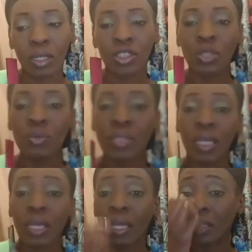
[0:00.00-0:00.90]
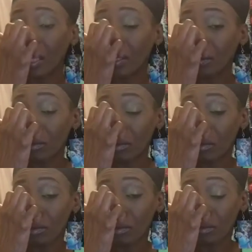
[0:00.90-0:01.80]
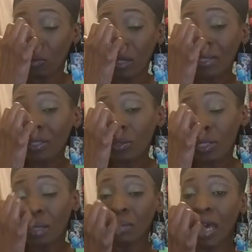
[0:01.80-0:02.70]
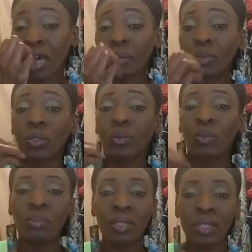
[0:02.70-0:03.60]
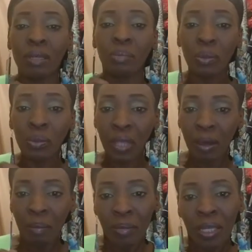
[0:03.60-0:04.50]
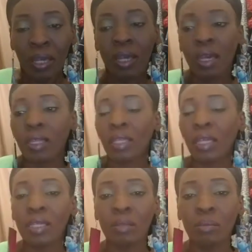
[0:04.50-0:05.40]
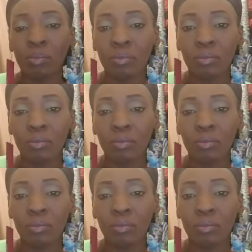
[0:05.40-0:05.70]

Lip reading: she was saying that women do sometimes. When women get booed up and they get